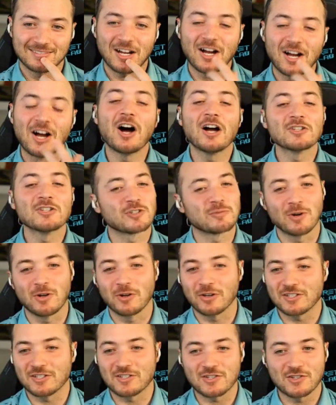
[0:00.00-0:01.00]
100
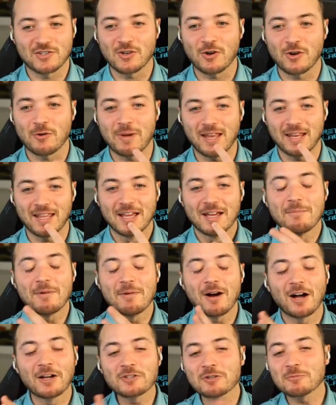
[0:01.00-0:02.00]
mulligans is so many.
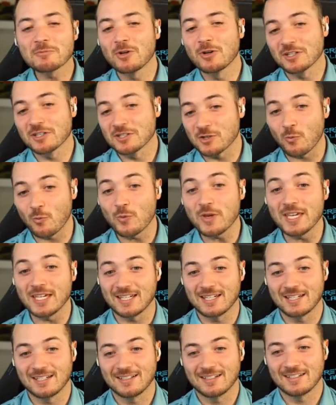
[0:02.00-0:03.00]
100 mulligans a
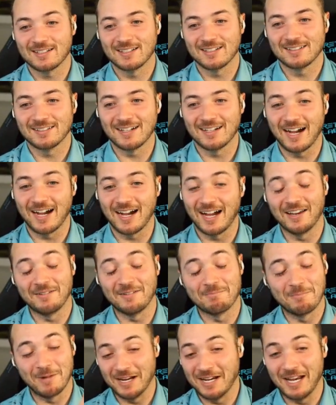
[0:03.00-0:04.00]
week, I
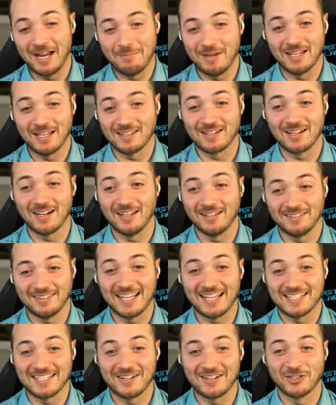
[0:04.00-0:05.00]
might not make the cut.
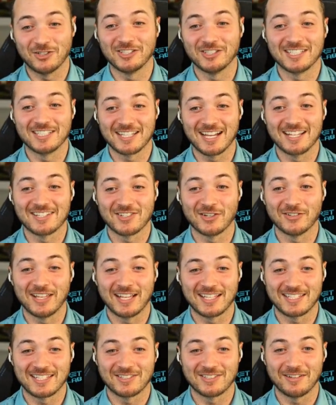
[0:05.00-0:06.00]
That's how good these guys are.
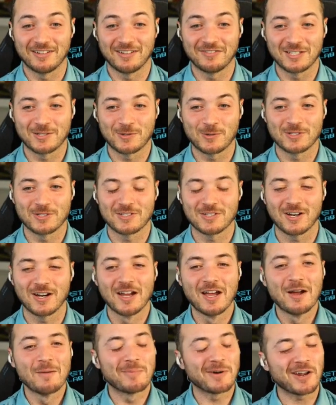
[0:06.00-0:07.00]
That's how tough these courses
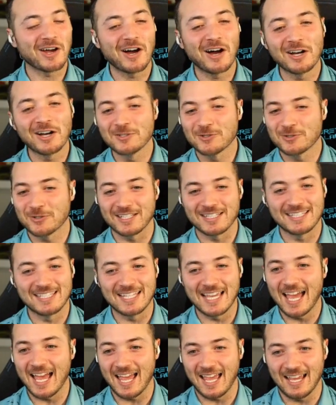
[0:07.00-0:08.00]
are. But 100 a
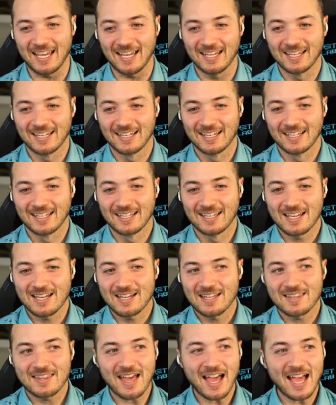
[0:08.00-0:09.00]
day,
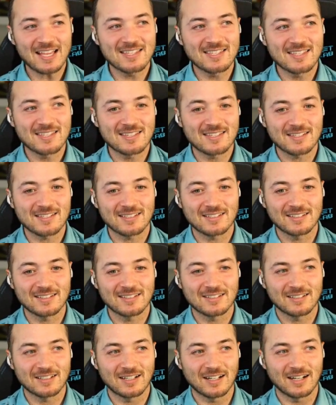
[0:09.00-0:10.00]
that's
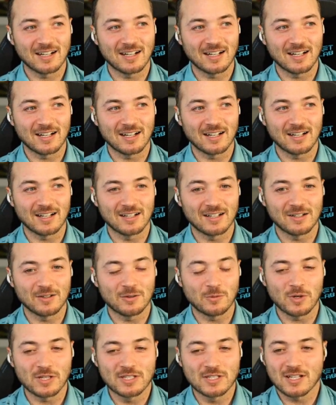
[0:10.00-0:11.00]
uh,
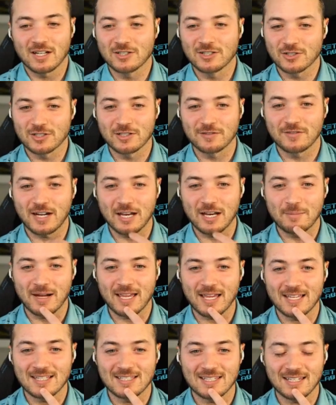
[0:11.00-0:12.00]
what's 100 divided
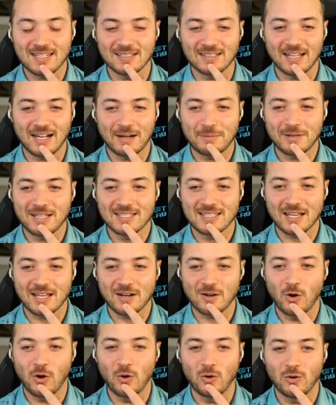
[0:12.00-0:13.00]
by 18? How many is
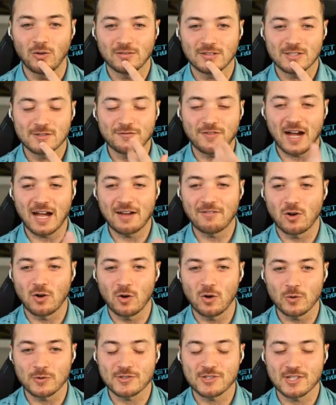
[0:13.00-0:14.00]
that a hole? It's five a
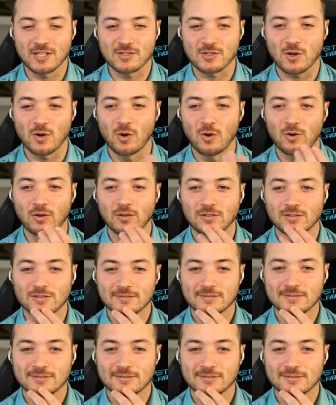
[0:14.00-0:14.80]
hole, six a hole.